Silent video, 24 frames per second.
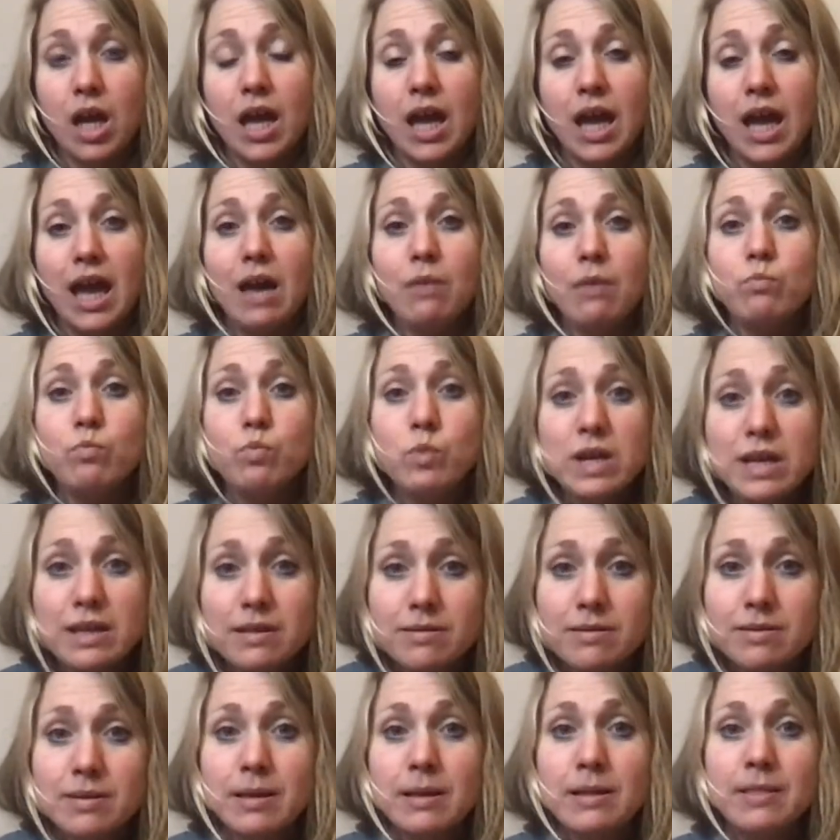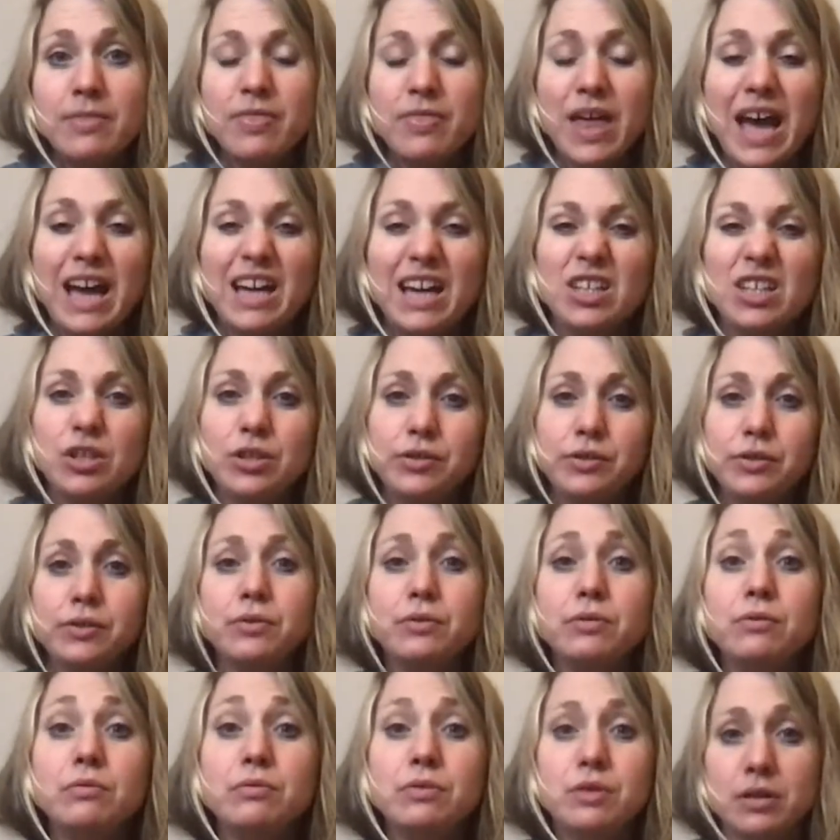And with that
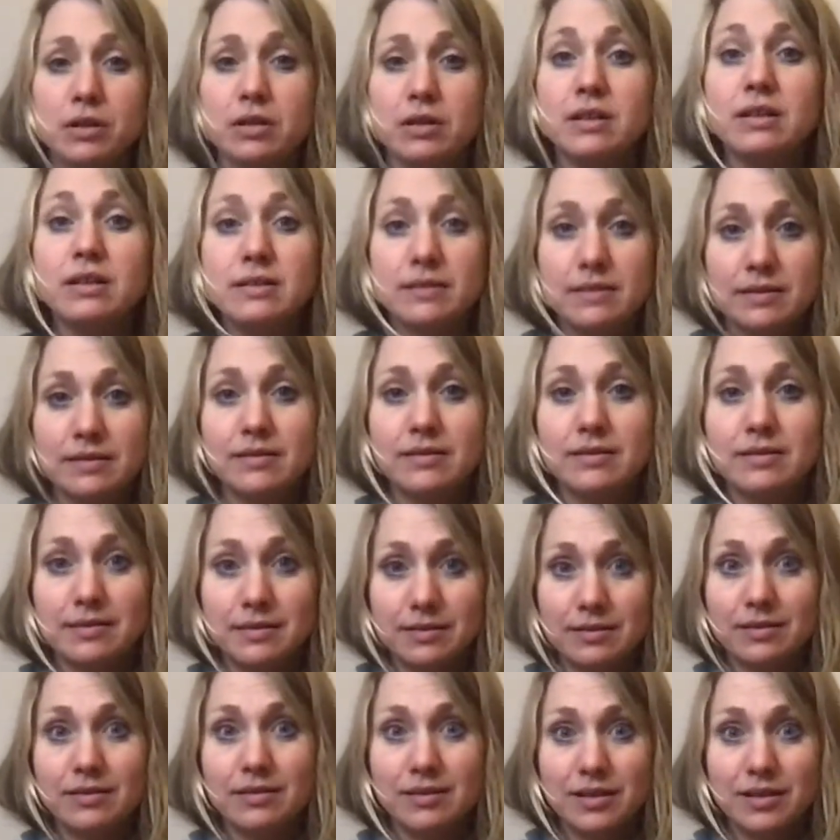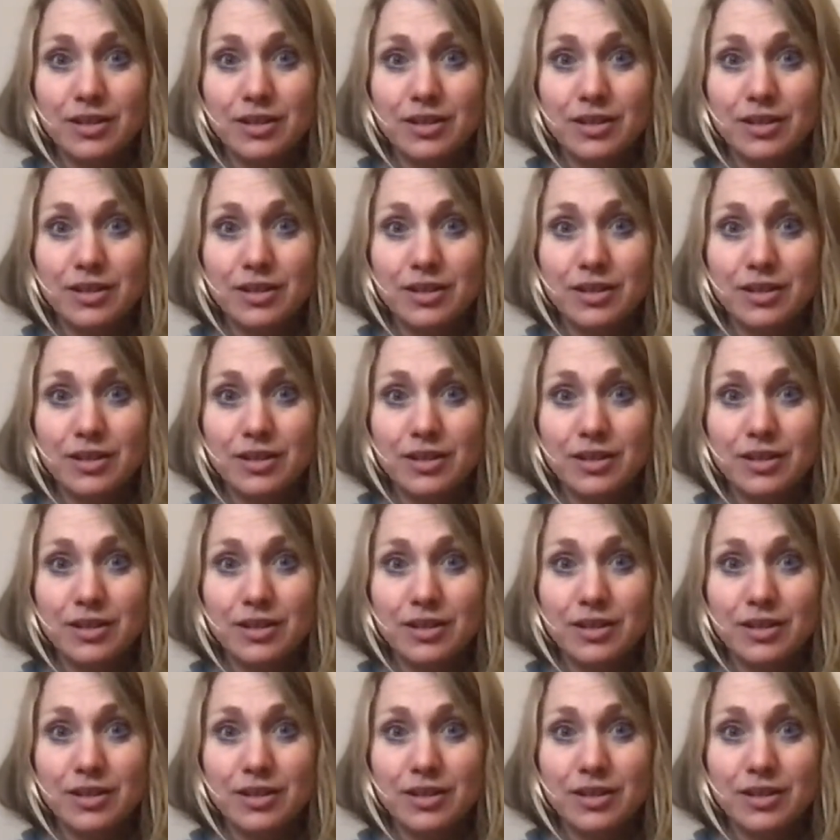you-ness,